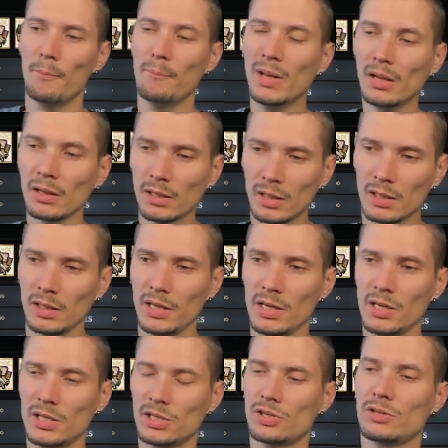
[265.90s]
Milk
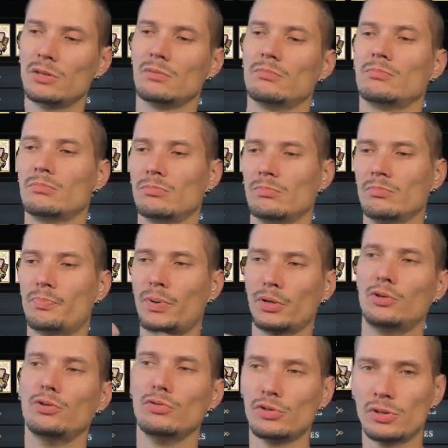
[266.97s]
is
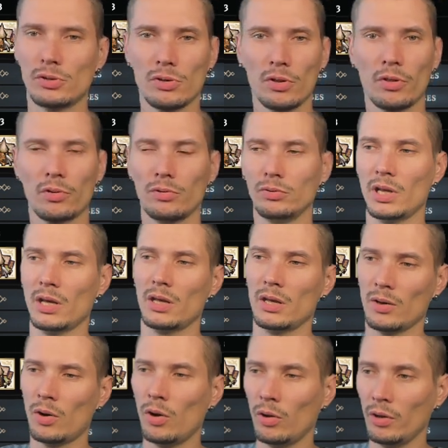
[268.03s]
produced through
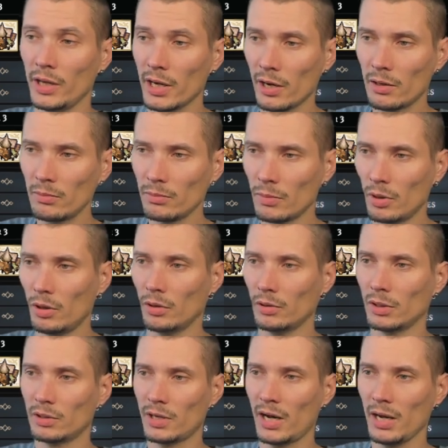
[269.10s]
the whole year, all
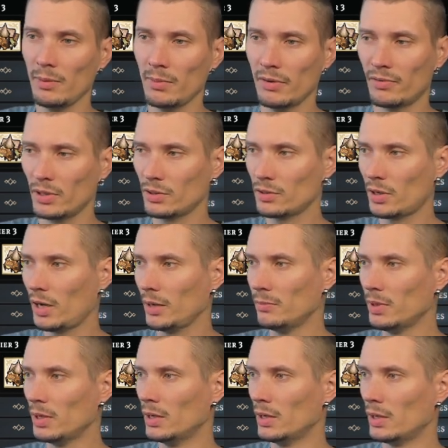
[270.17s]
the time, every
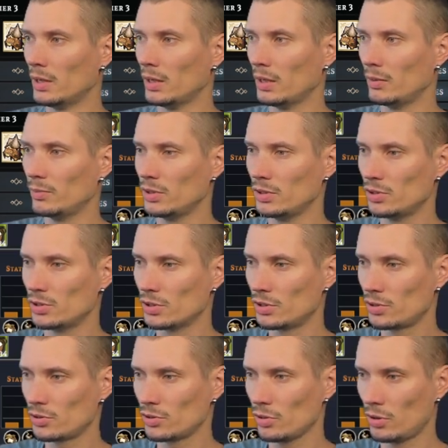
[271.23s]
time. Let me
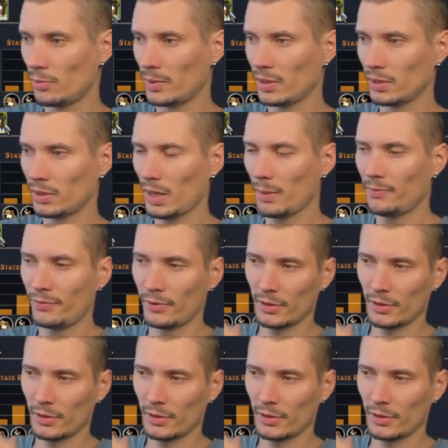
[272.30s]
just open it up.